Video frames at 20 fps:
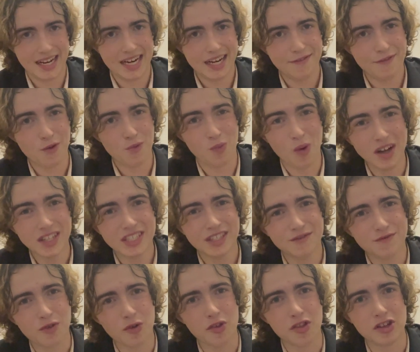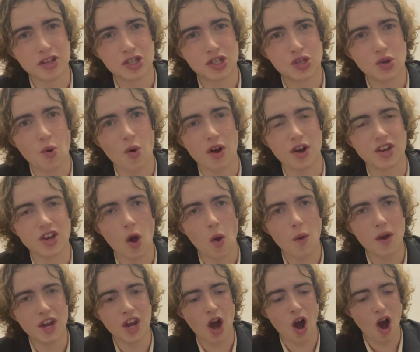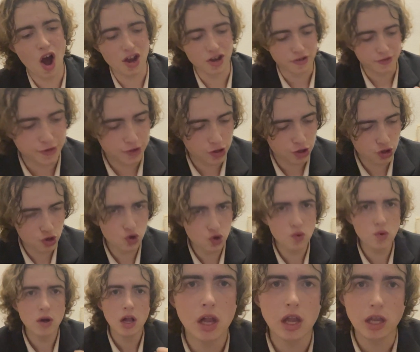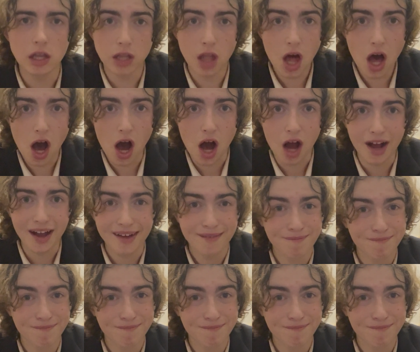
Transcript: And if it wasn't for this short going on too long,